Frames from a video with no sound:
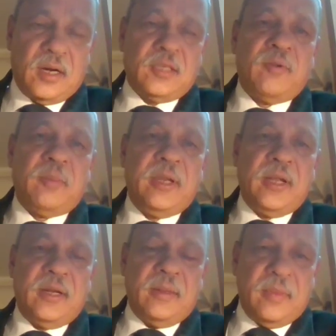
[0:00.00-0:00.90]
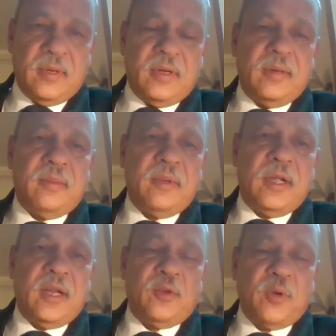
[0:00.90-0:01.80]
cadres will be held
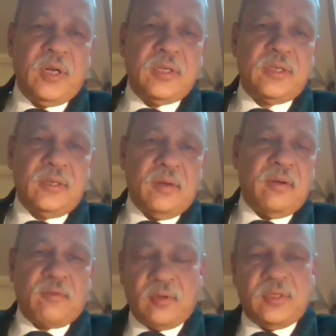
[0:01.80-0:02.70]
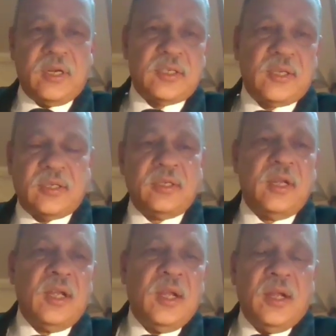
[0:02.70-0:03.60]
at units. Of course, there are
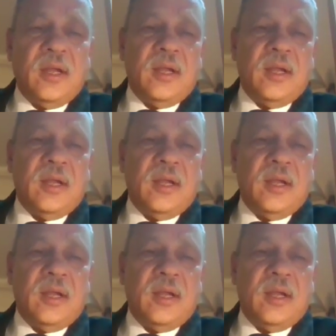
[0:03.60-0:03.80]
certain